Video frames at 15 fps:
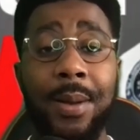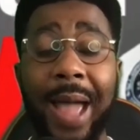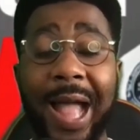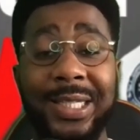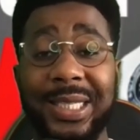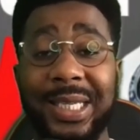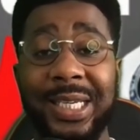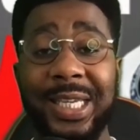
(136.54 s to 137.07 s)

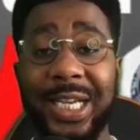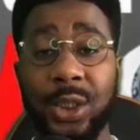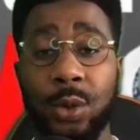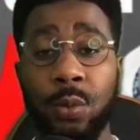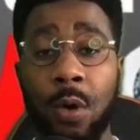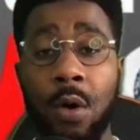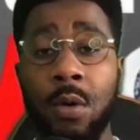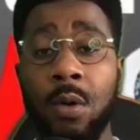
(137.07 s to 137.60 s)
Antony as
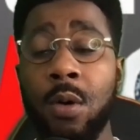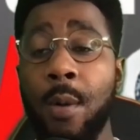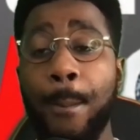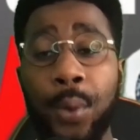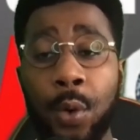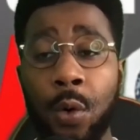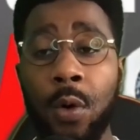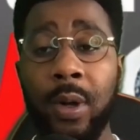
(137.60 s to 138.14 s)
well,
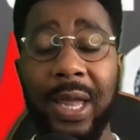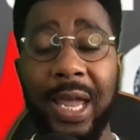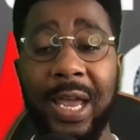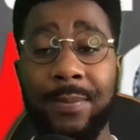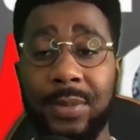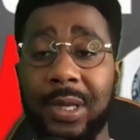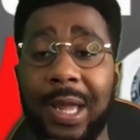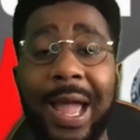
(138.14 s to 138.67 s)
poor games.